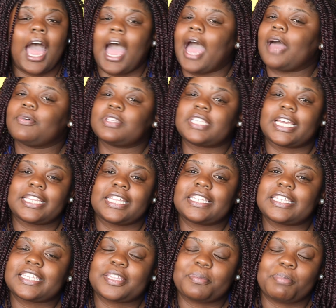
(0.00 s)
I was like, this
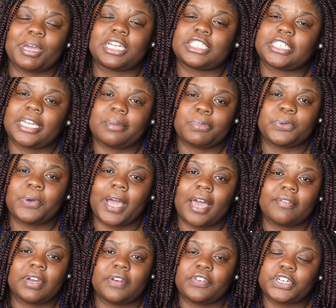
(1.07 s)
is the best shampoo
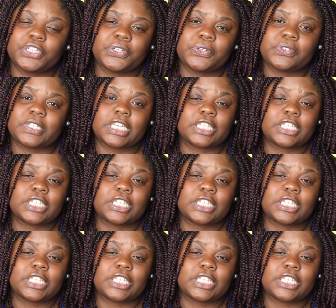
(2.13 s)
I've ever used.